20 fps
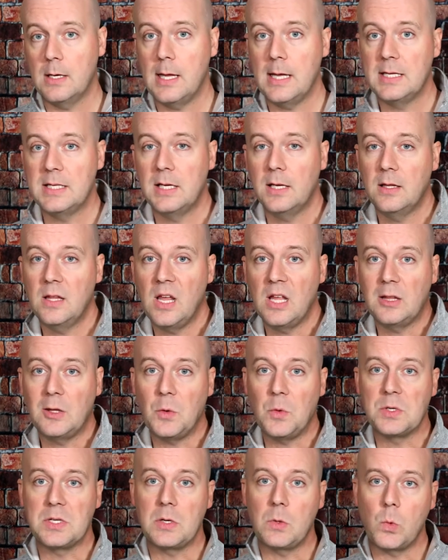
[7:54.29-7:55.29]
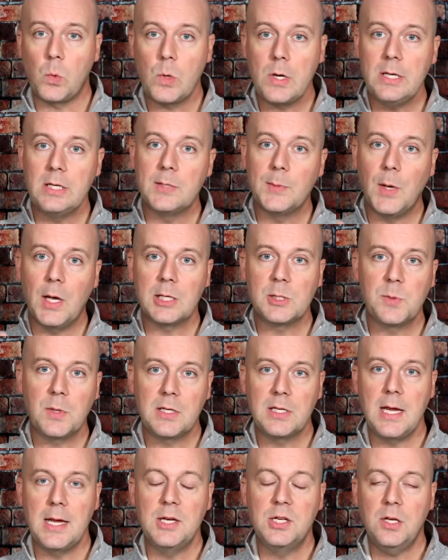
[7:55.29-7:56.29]
They said that there was a reasonable
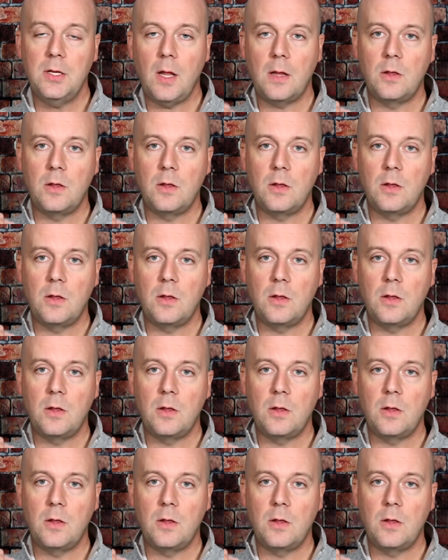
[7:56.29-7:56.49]
expectation